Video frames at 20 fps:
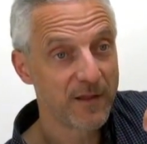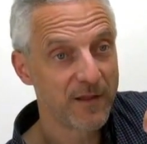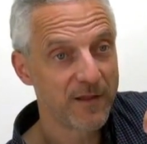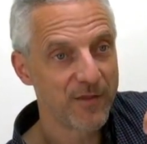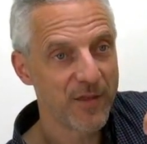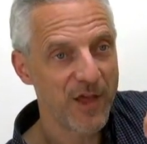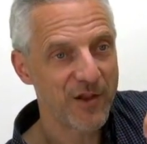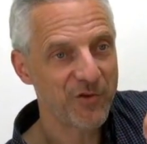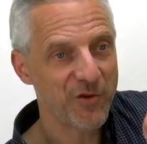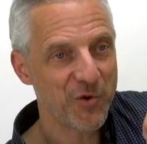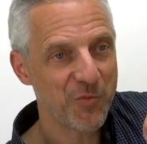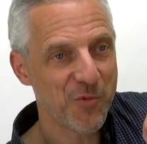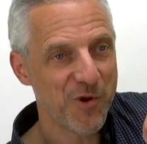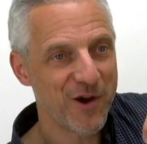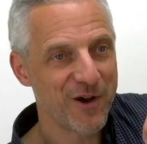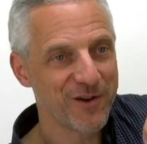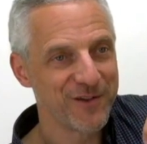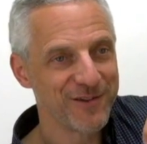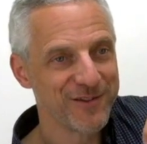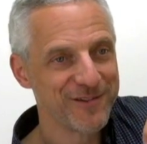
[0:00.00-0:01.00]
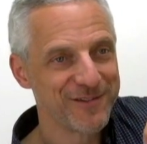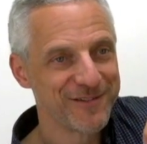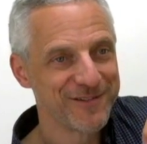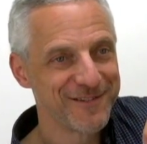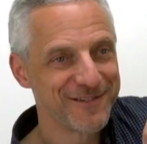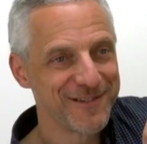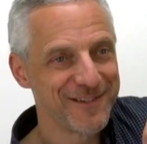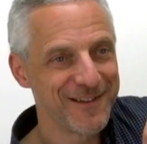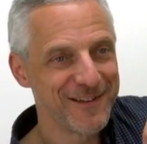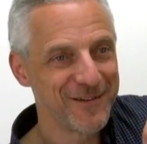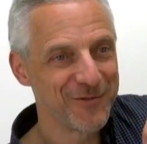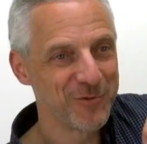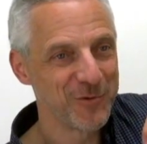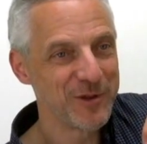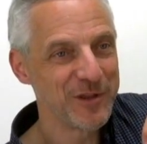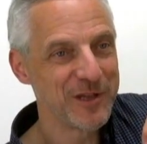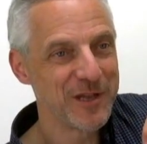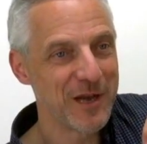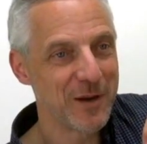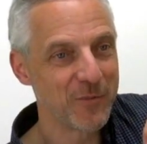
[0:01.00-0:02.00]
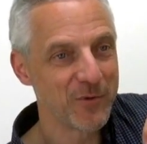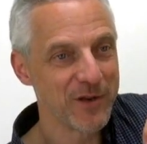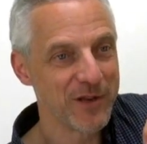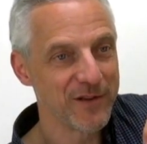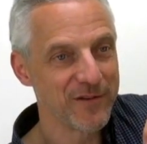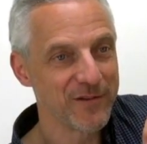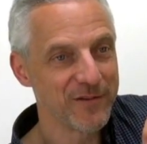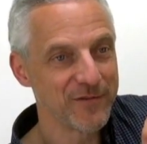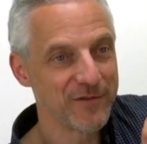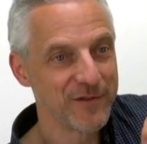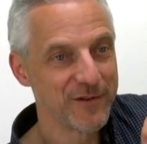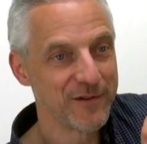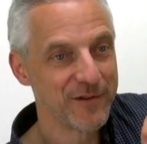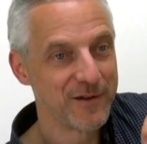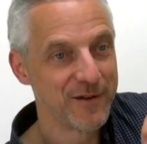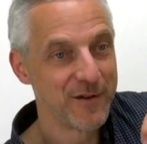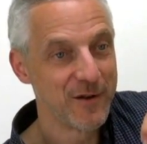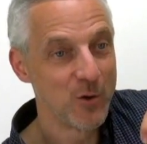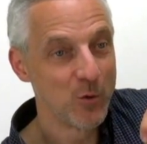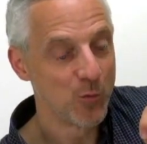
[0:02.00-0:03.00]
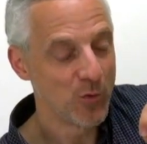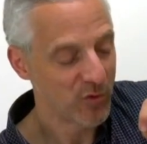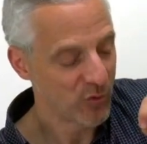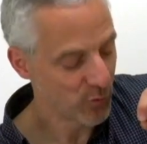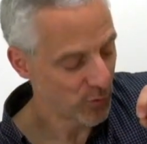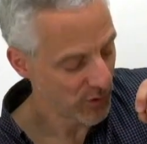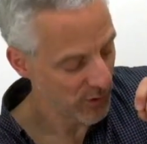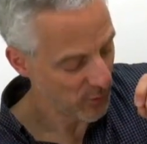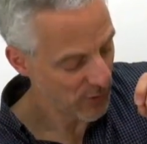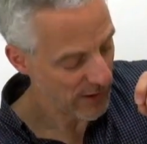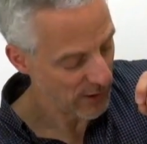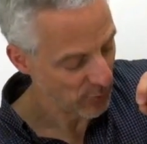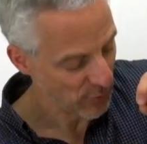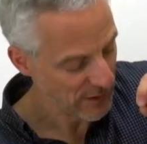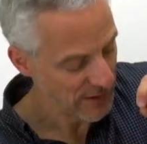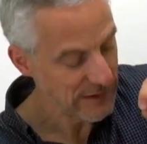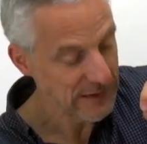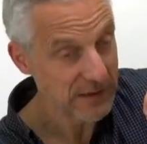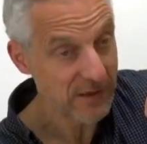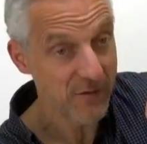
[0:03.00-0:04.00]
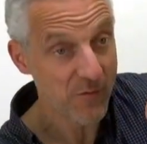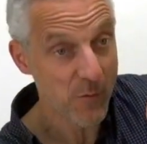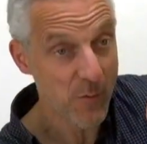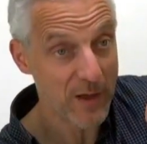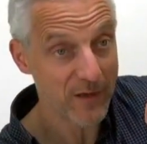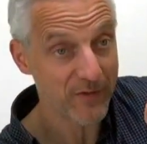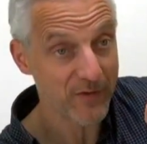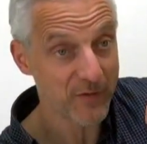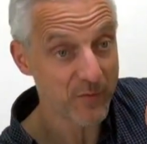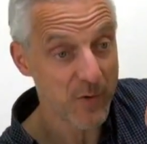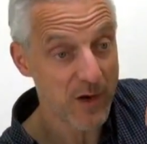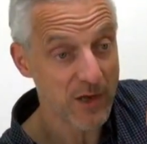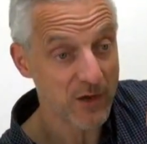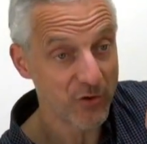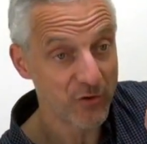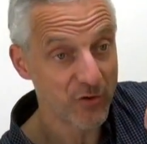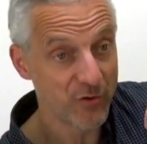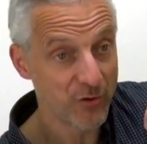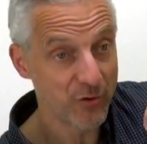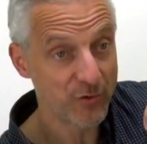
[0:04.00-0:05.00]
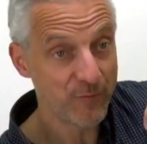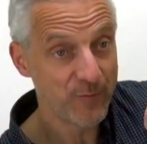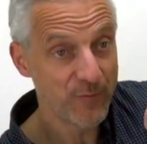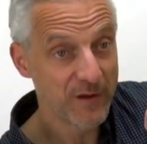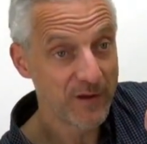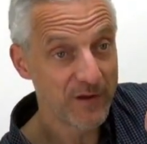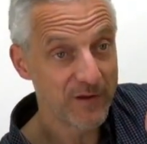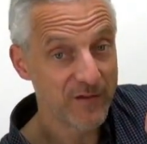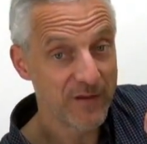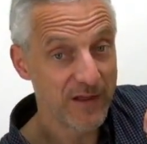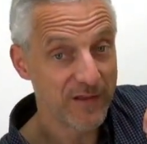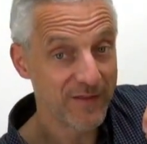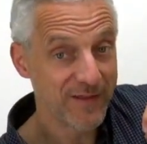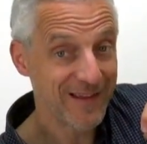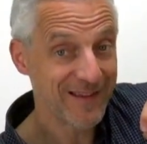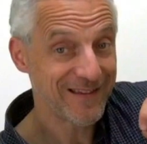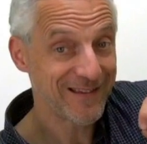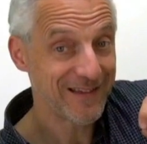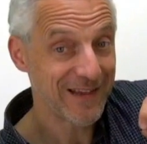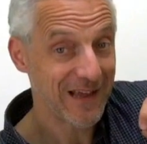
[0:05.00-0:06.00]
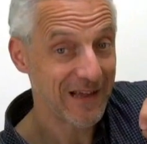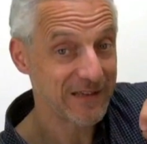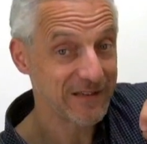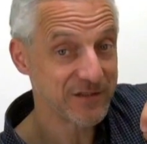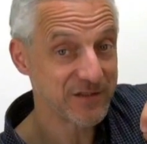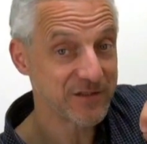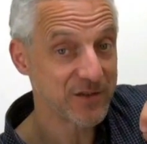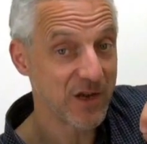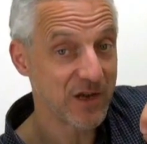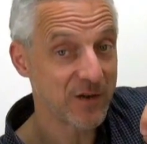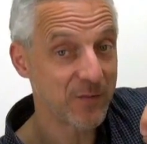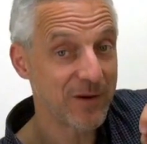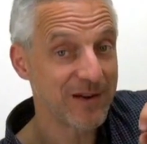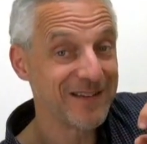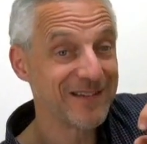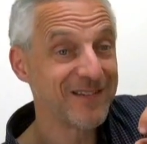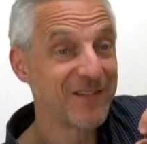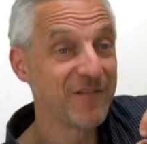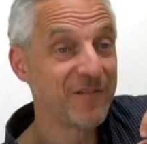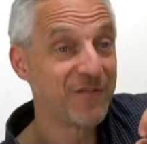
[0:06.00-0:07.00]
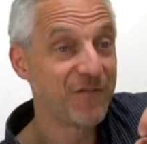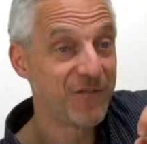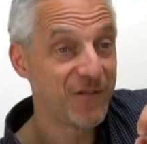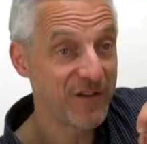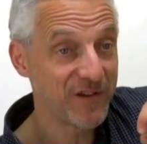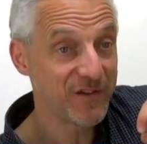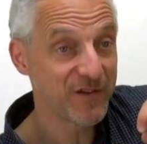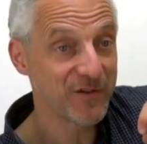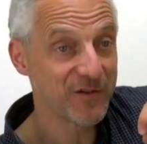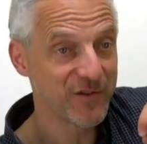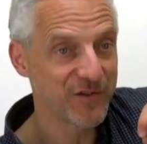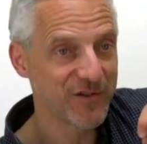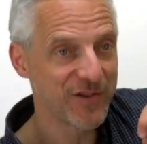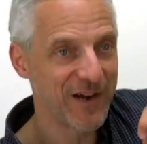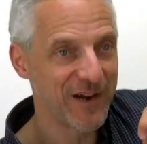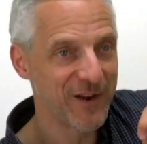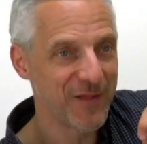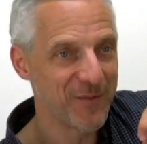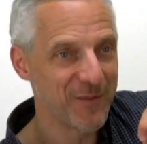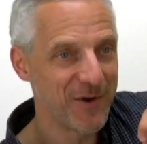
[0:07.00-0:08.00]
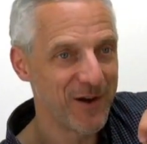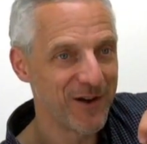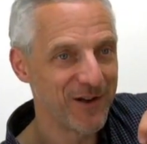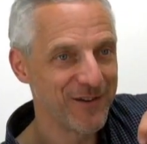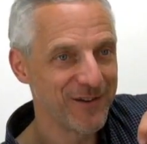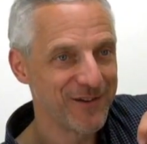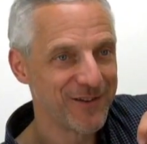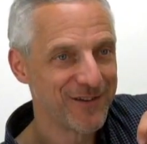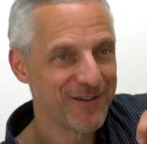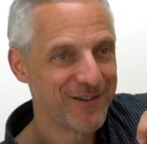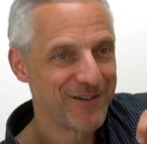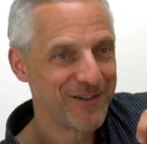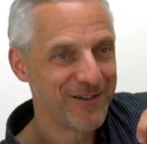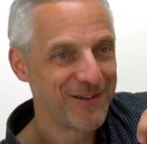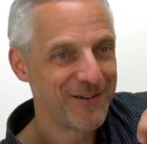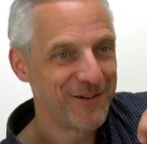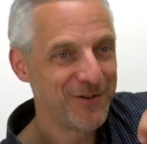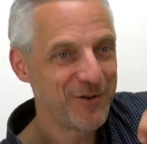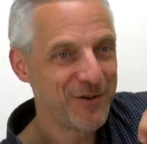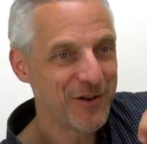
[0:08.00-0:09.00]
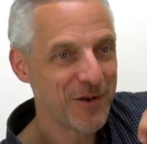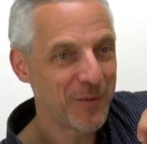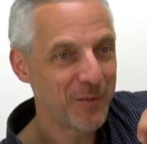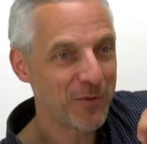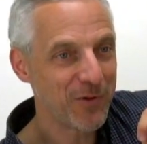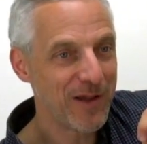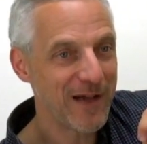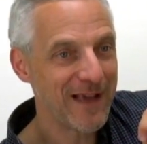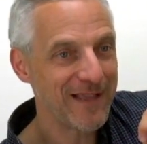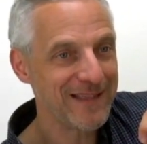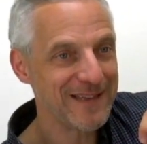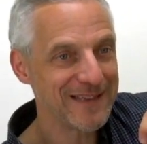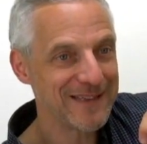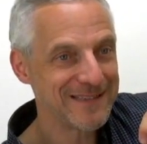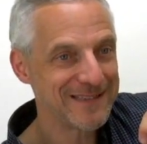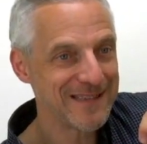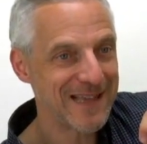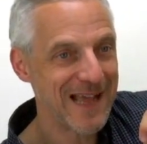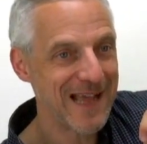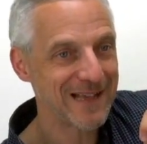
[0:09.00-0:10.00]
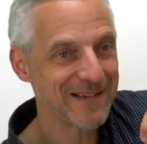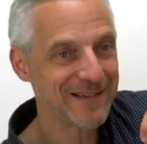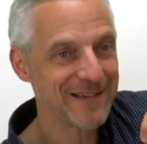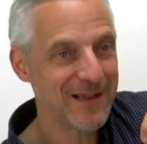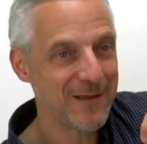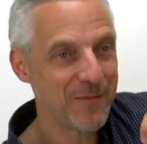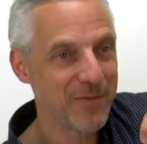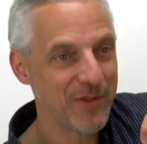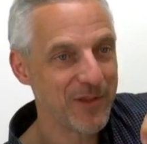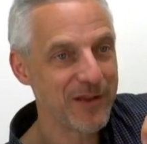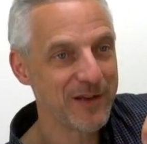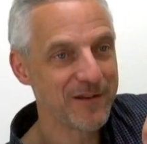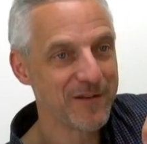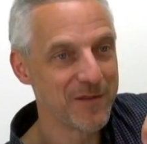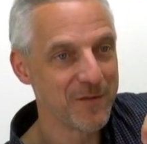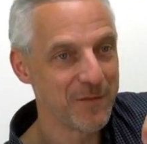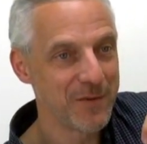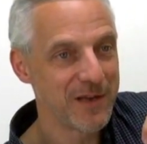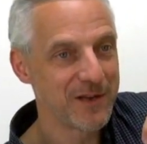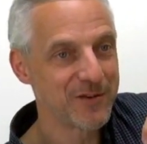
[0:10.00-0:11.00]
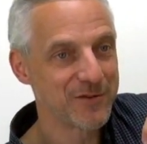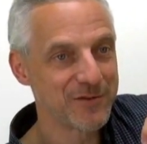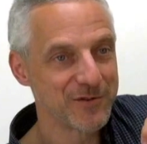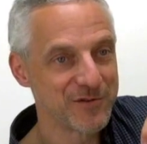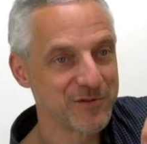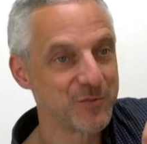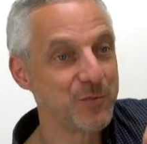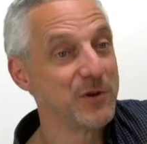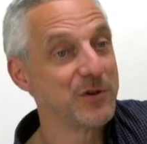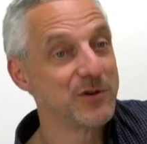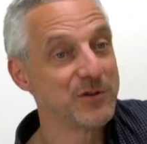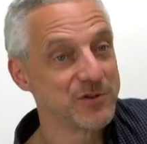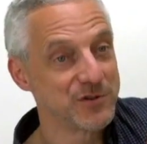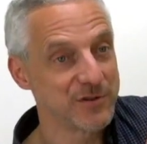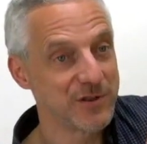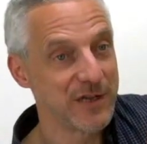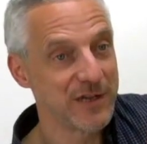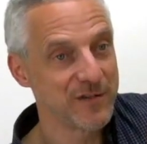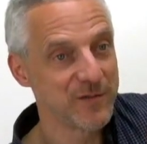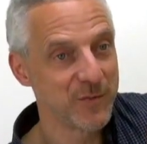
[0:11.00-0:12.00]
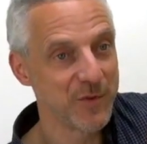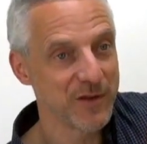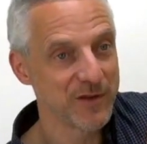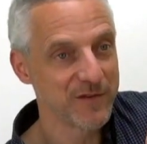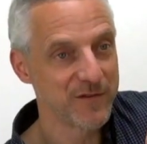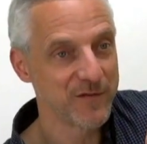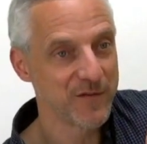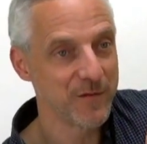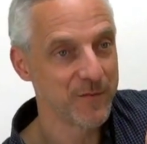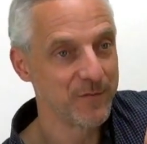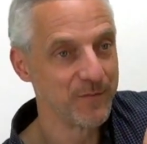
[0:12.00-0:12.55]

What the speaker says: That's our model, and it's really comprehensive. What I really love about this model too is that this I just talked about is the physical side of the model. You could apply the exact same thing to the mental or spiritual aspects of